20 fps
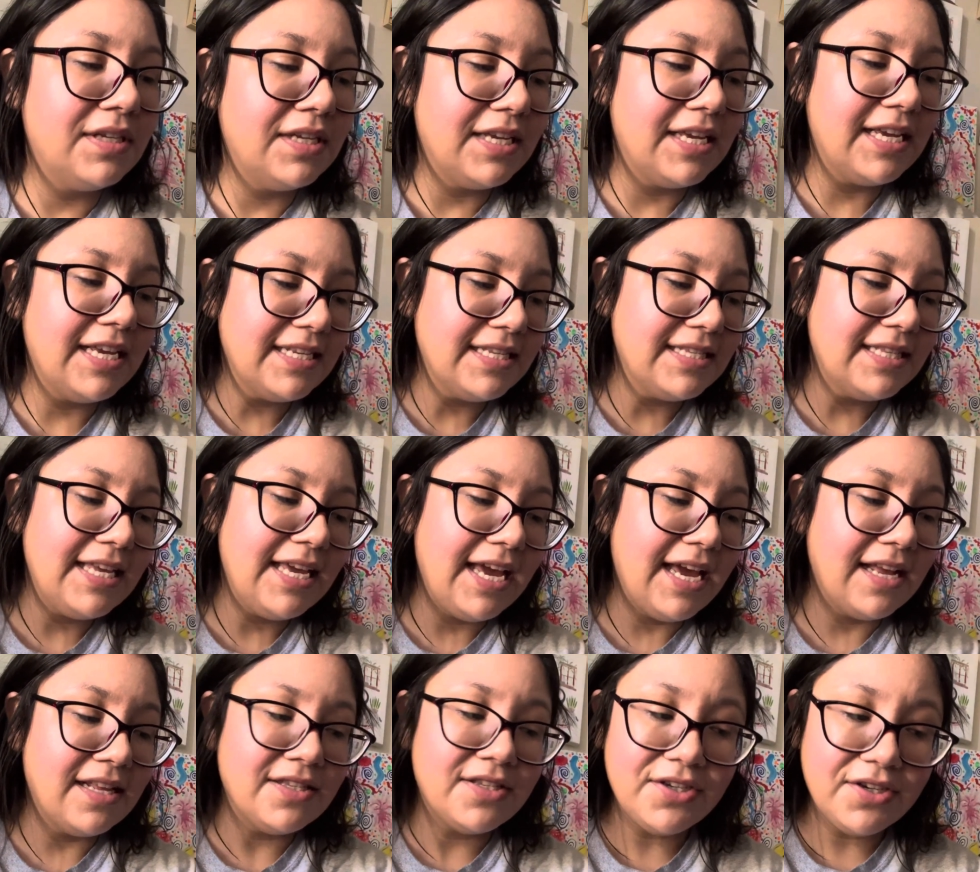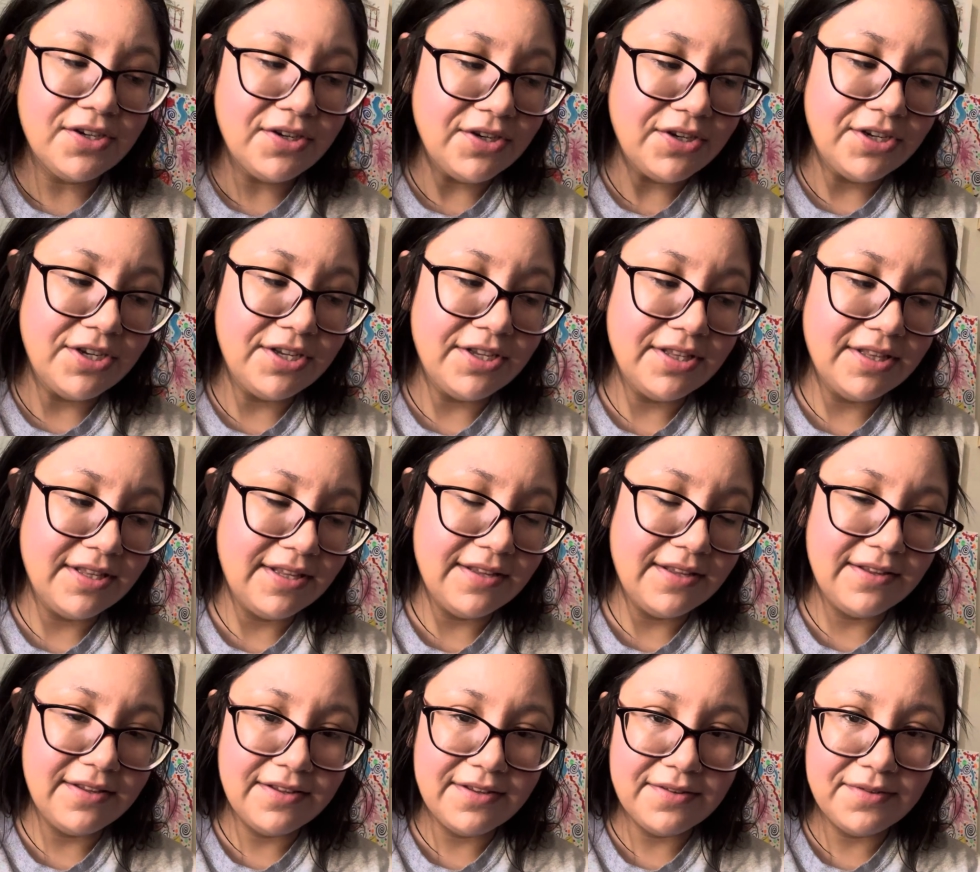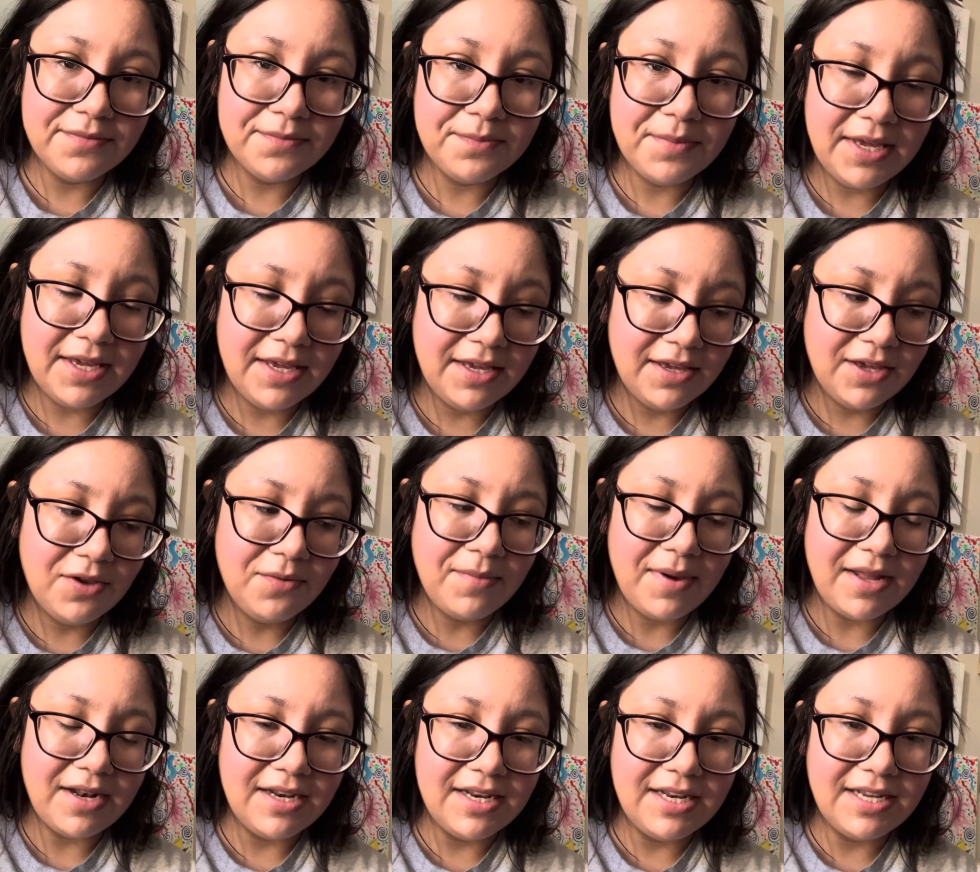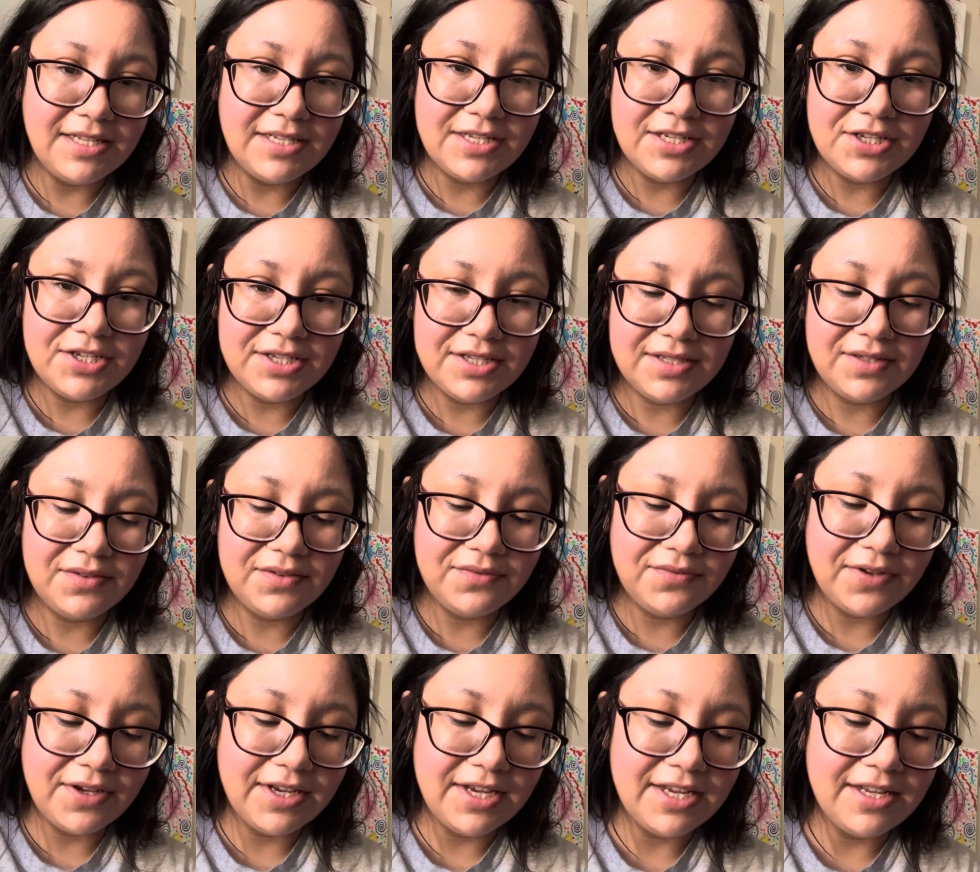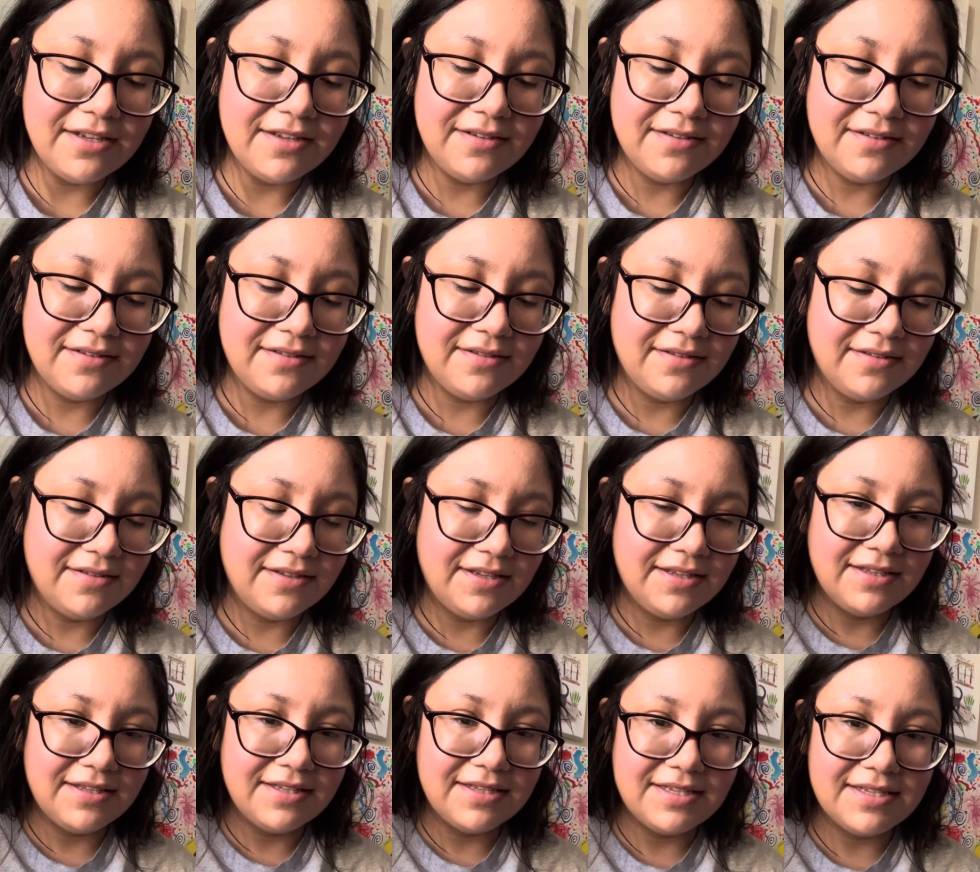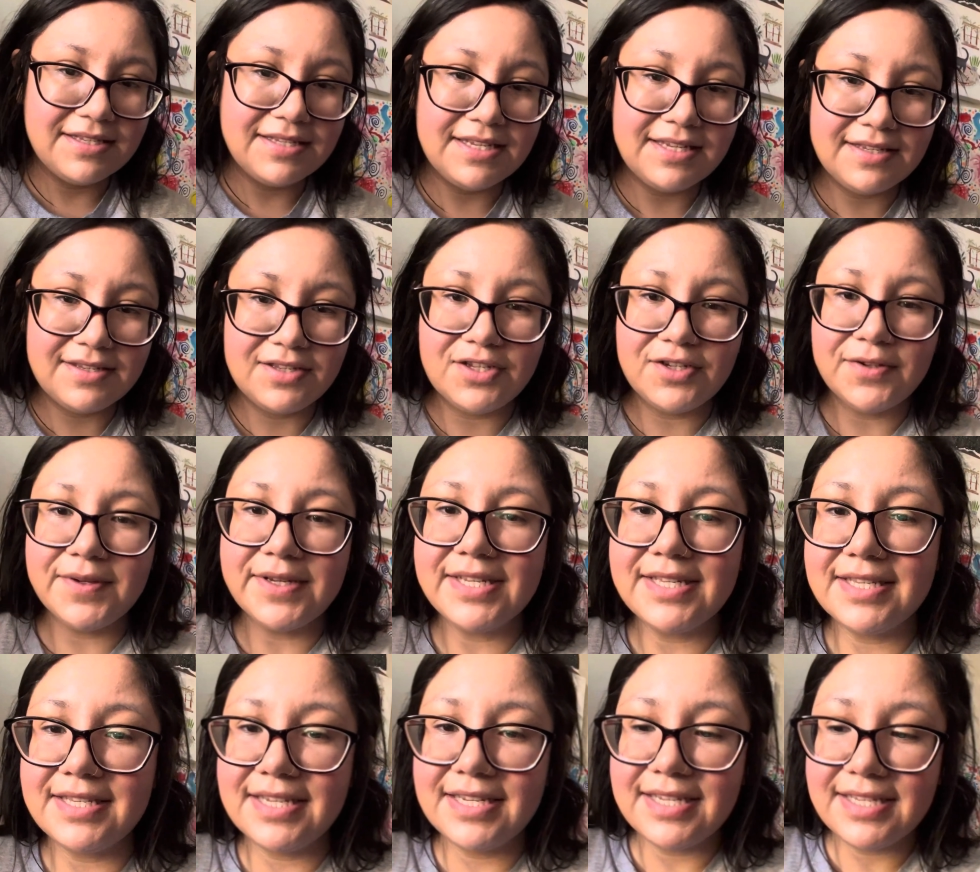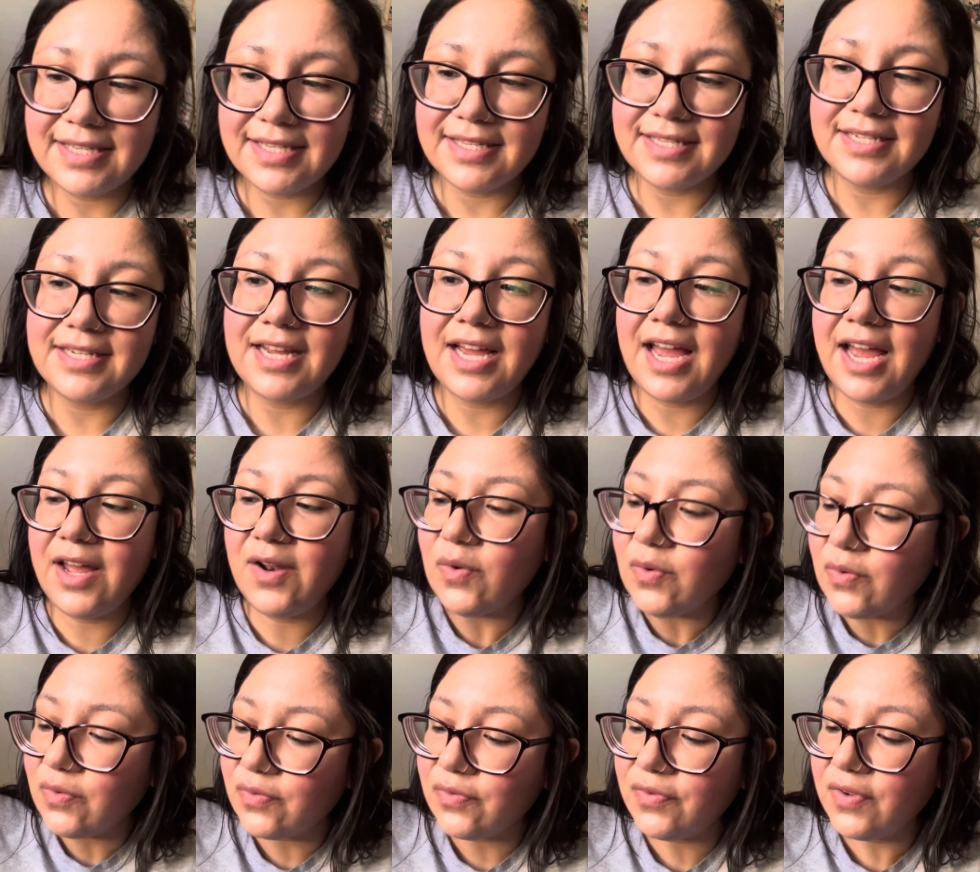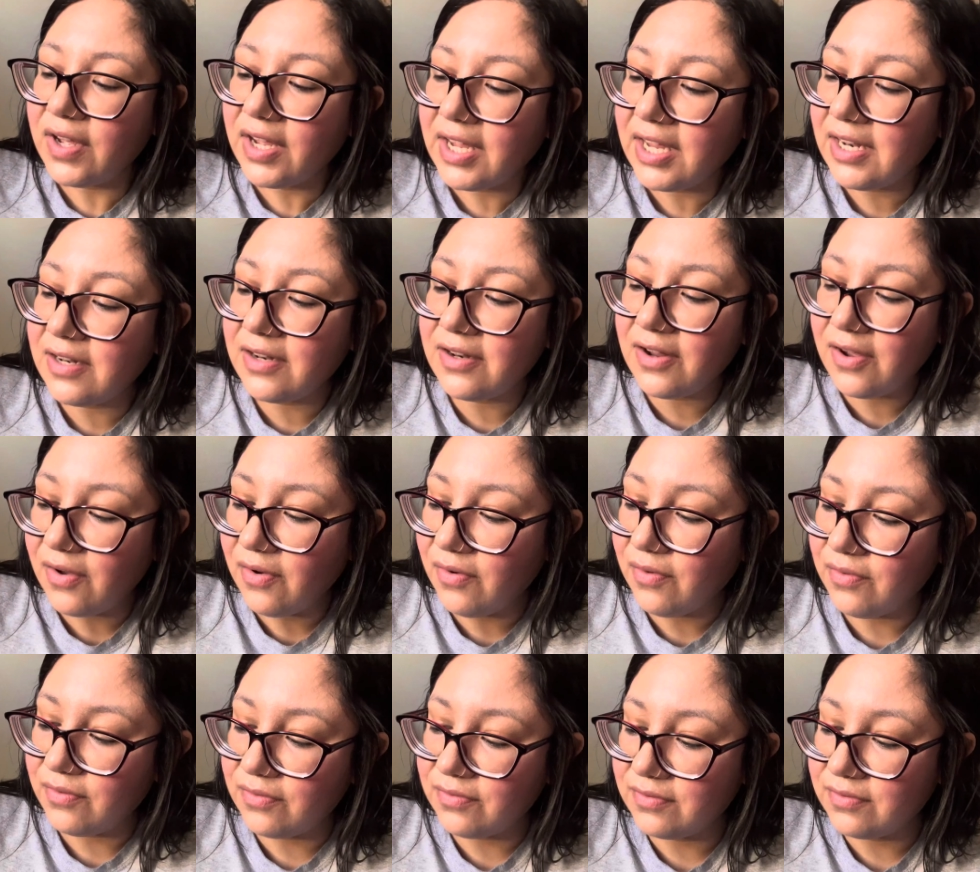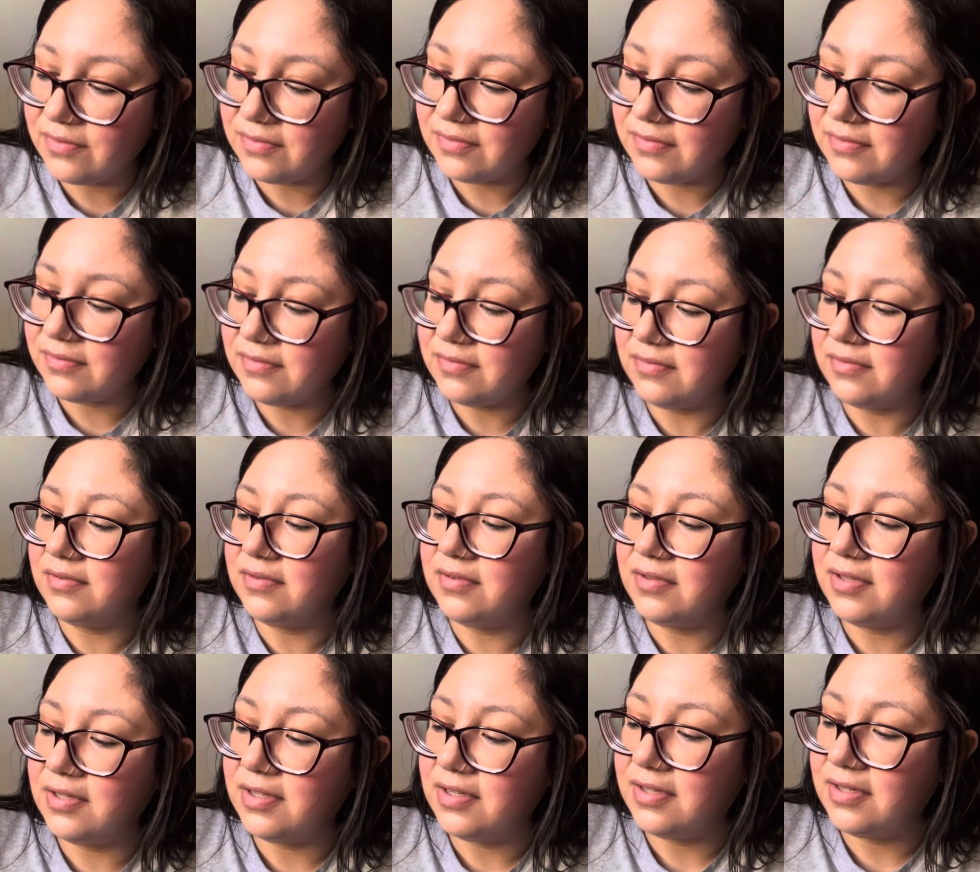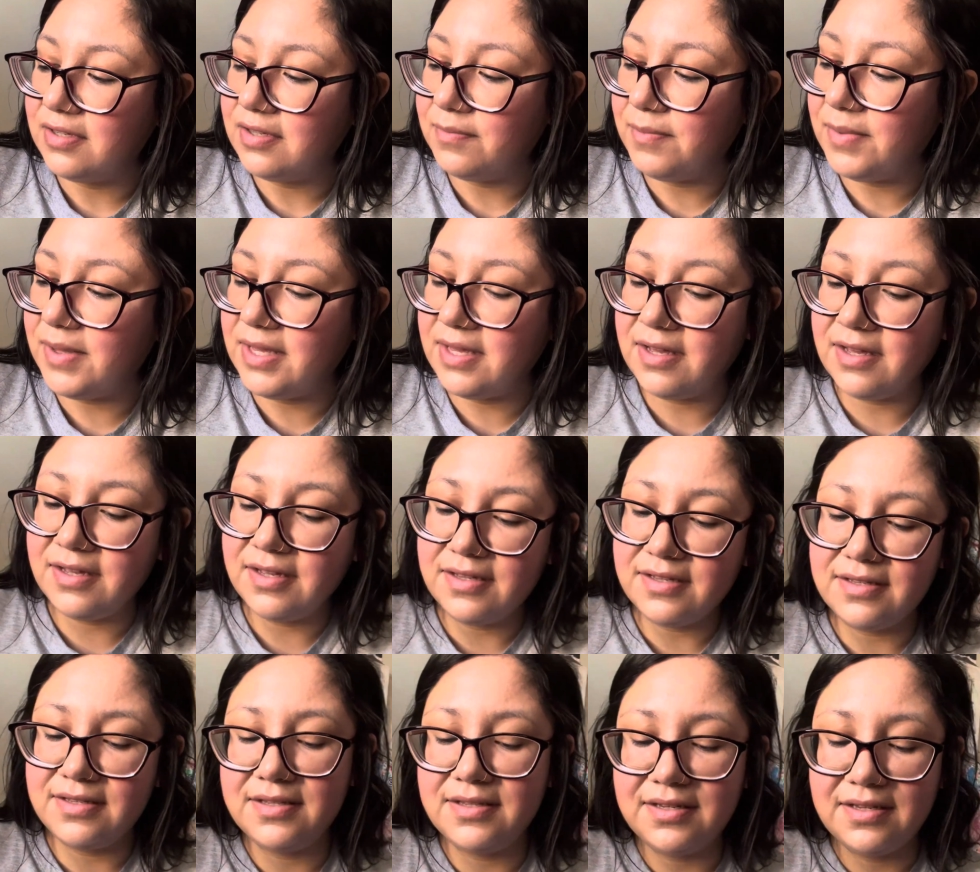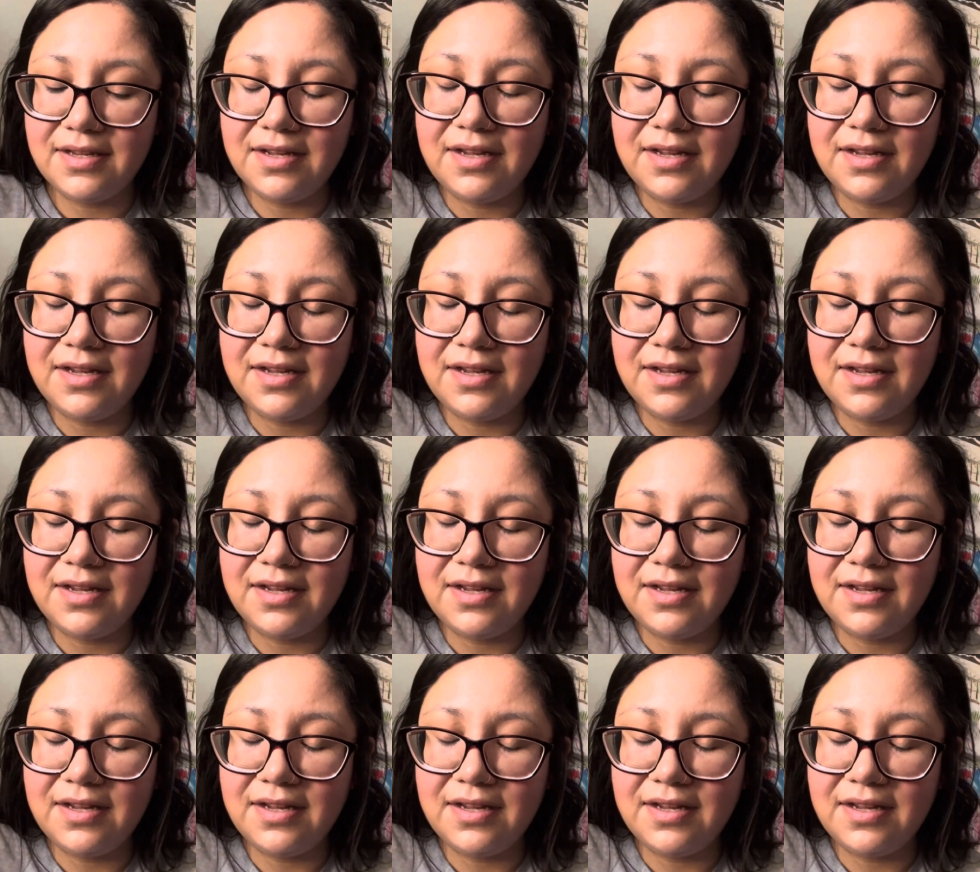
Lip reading: Is the answer being humanity to just fucking cease to exist? I don't fucking know. Because